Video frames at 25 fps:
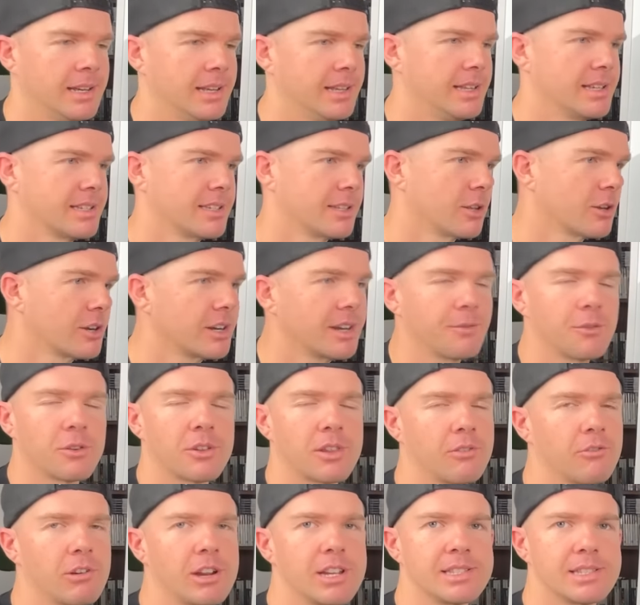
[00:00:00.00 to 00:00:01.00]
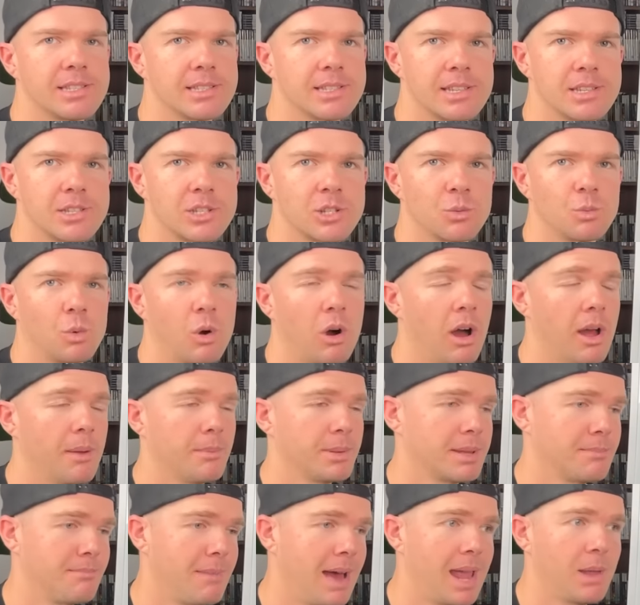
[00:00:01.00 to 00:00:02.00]
And there's a lot of different reasons as to why,
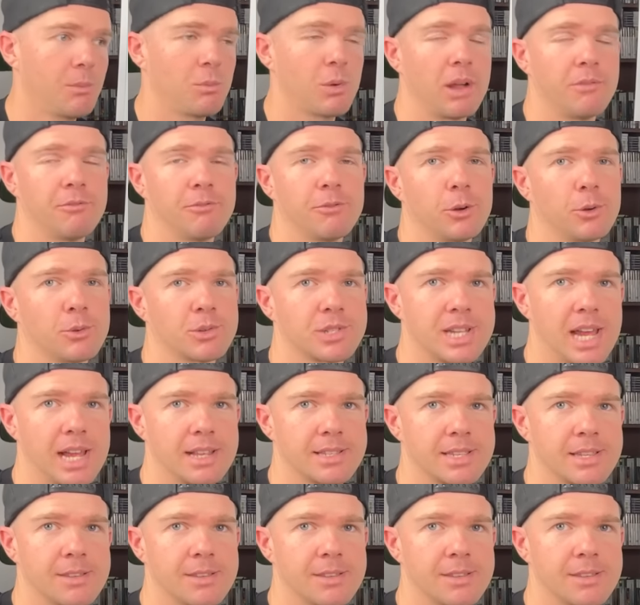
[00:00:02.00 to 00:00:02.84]
but the main one falls down